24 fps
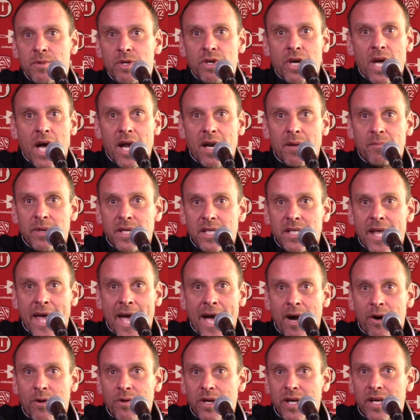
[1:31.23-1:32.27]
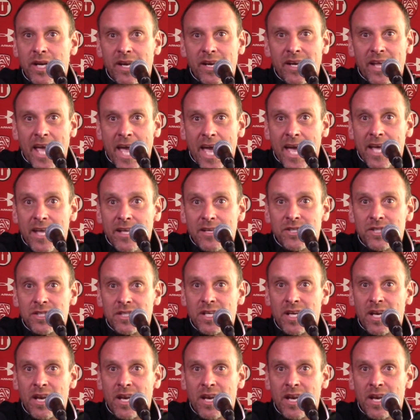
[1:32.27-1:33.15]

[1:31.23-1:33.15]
you got to be down and engaged,